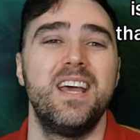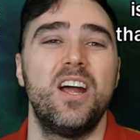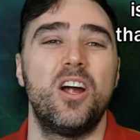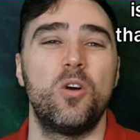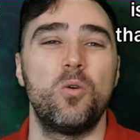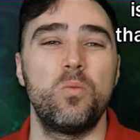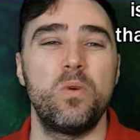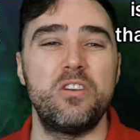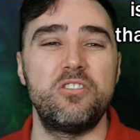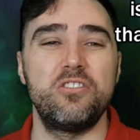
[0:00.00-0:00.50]

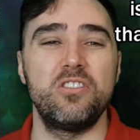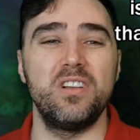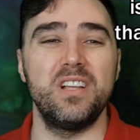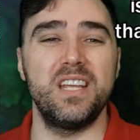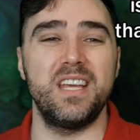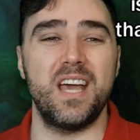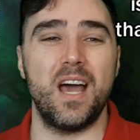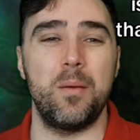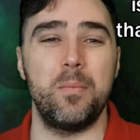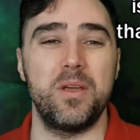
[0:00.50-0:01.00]
originally
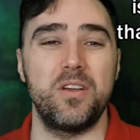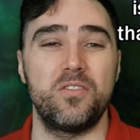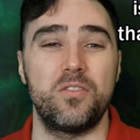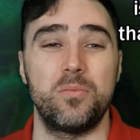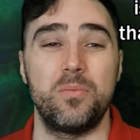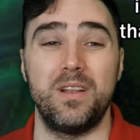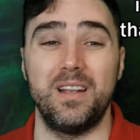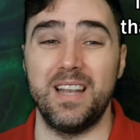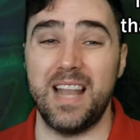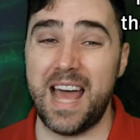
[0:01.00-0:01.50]
coming
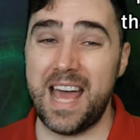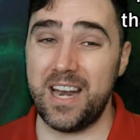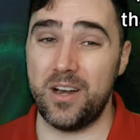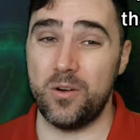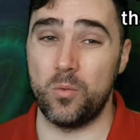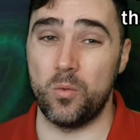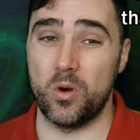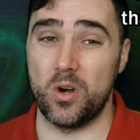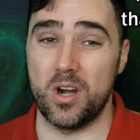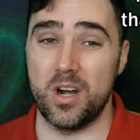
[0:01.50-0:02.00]
from the
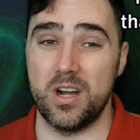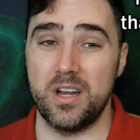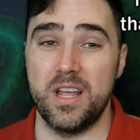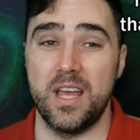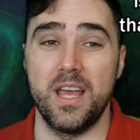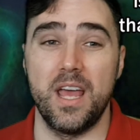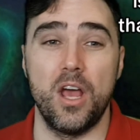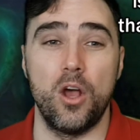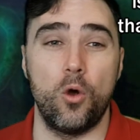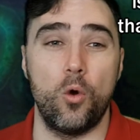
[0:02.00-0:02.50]
Latin word
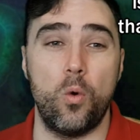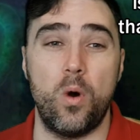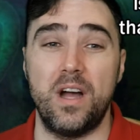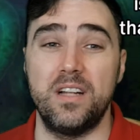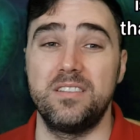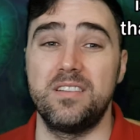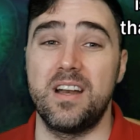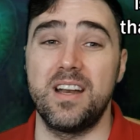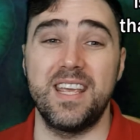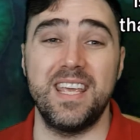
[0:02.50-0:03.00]

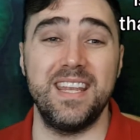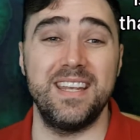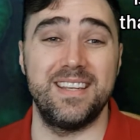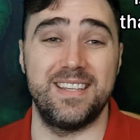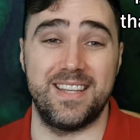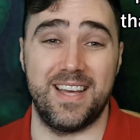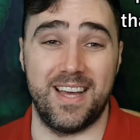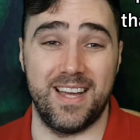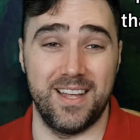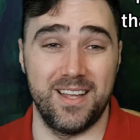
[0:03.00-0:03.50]

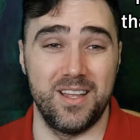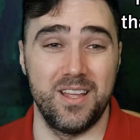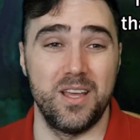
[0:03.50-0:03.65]
quadraginta,